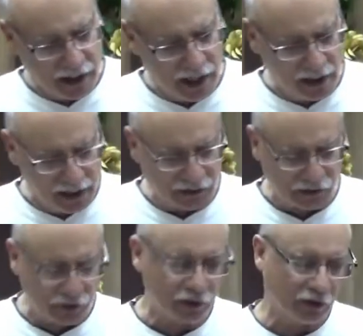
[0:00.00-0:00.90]
and an
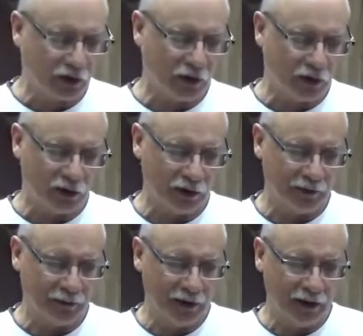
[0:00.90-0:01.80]
external
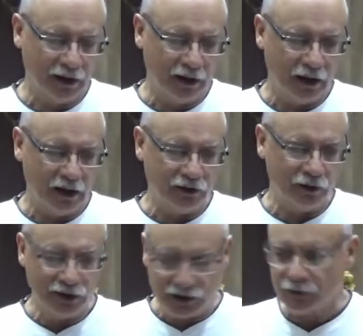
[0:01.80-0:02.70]
call. And
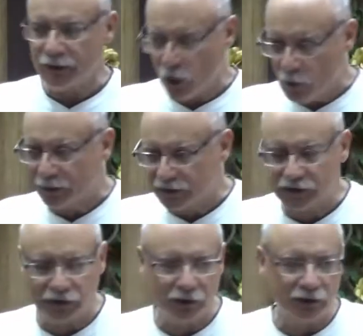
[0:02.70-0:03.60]
you need to be open
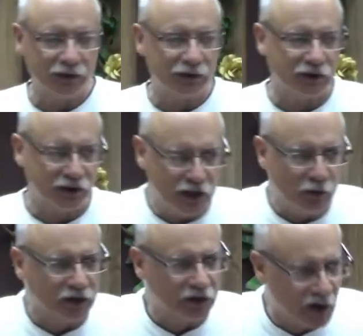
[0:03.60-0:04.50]
to see
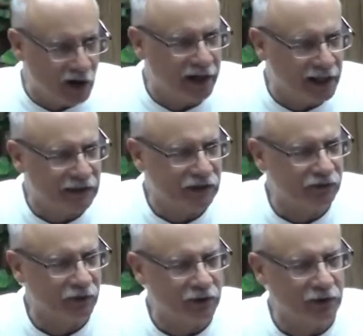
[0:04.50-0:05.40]
what God has
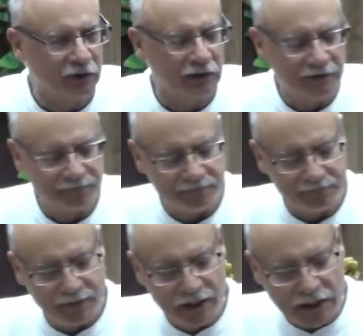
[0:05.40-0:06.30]
for you.
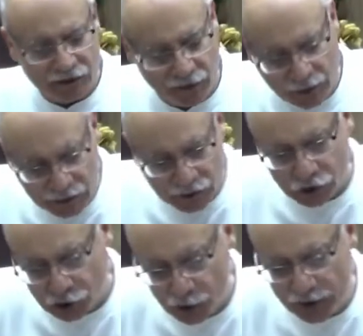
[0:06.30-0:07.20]
So those
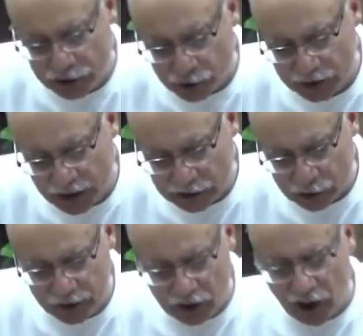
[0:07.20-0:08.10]
two
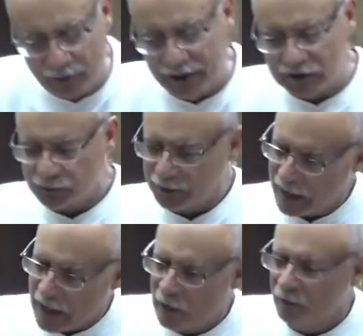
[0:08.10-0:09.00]
introductory comments. But
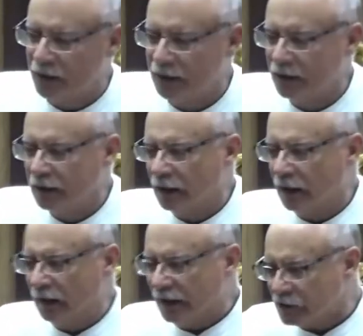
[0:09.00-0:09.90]
now
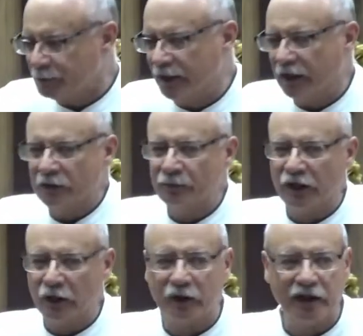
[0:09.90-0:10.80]
let's begin by
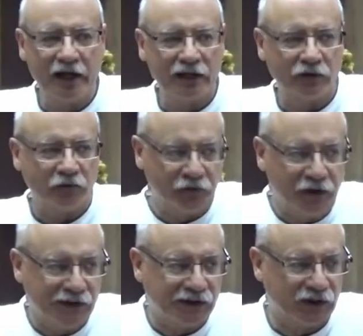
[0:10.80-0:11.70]
looking at the
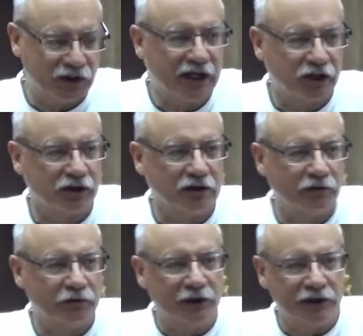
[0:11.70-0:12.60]
first section, the
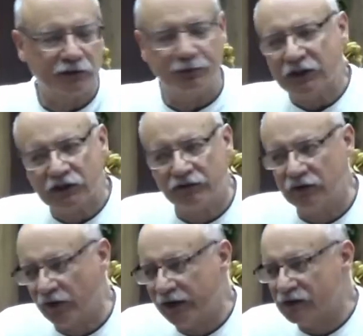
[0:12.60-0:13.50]
first piece of
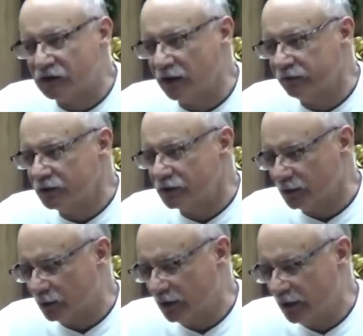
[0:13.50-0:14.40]
advice given
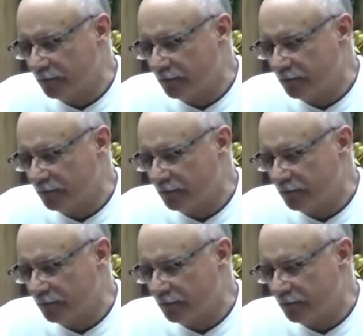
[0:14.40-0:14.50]
to